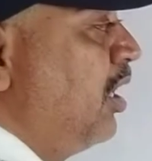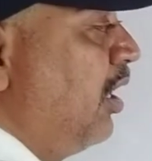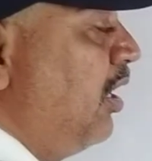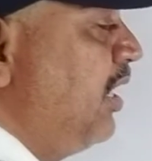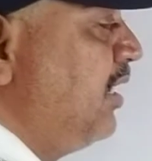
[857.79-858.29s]

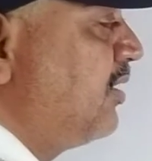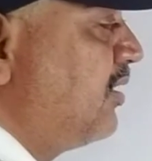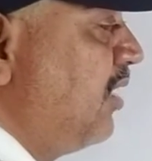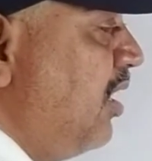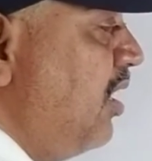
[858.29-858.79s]

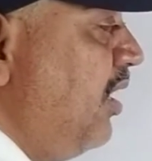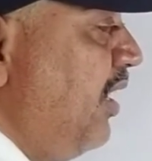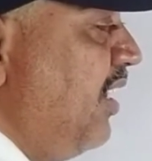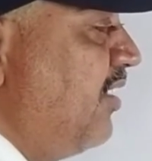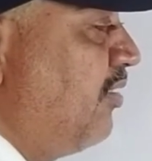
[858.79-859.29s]
Listener
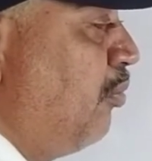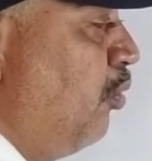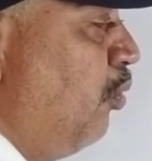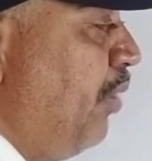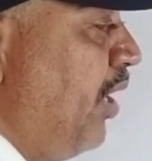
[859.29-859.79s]
is
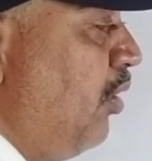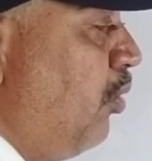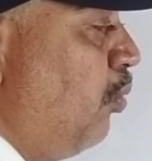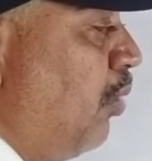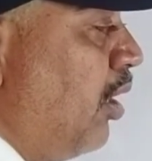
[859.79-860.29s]
moving
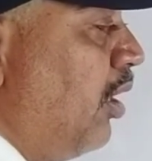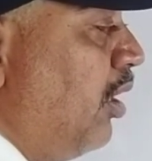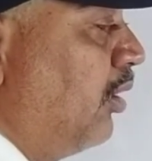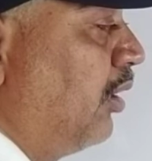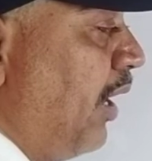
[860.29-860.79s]
toward
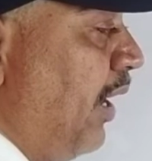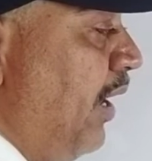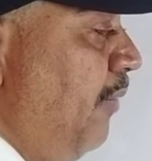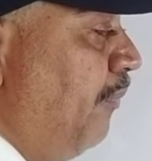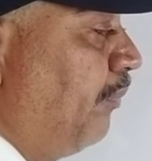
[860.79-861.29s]
the
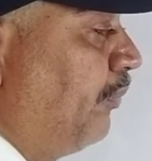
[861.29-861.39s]
train.